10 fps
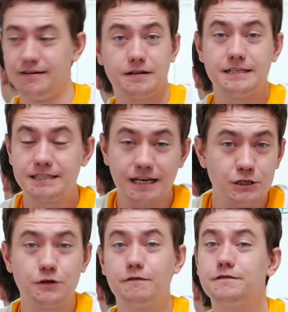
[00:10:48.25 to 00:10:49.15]

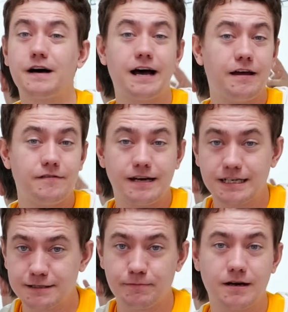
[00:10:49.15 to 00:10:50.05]
PlayStation 5,
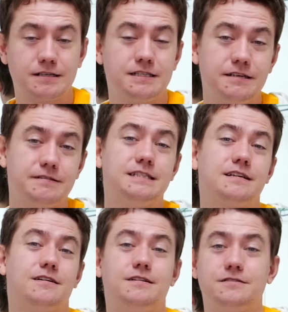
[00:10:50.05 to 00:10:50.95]
Xbox Series
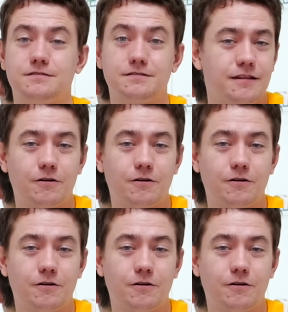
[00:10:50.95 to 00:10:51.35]
consoles.